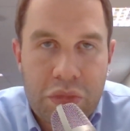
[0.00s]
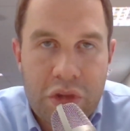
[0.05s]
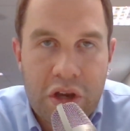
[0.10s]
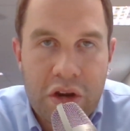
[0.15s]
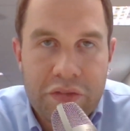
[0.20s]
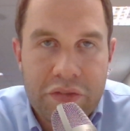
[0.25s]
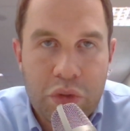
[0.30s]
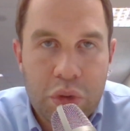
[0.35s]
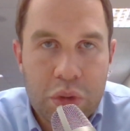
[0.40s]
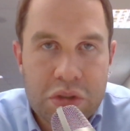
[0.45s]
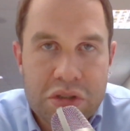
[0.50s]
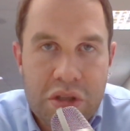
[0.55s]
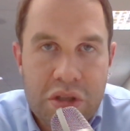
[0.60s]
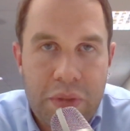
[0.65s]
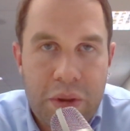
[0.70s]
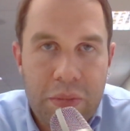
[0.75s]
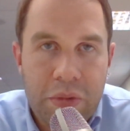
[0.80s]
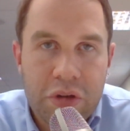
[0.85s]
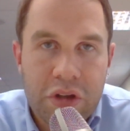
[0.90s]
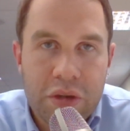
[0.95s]
Of course, the
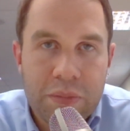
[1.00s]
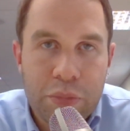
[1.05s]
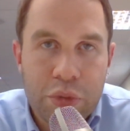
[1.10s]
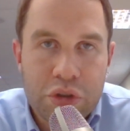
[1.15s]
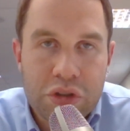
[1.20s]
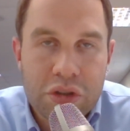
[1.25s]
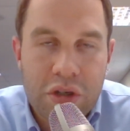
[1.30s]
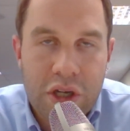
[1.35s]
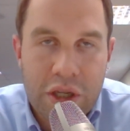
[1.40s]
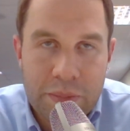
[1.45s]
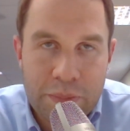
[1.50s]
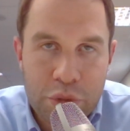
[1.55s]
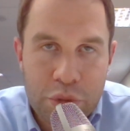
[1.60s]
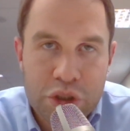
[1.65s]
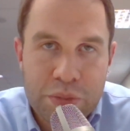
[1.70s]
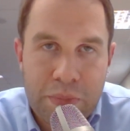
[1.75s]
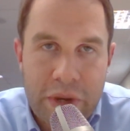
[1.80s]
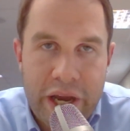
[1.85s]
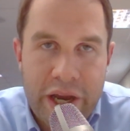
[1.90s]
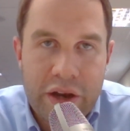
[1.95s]
people can
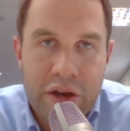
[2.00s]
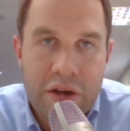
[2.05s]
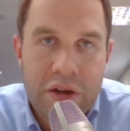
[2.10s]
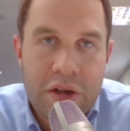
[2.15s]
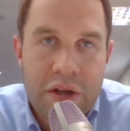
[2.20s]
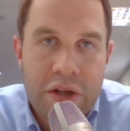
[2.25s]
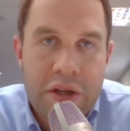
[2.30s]
push back,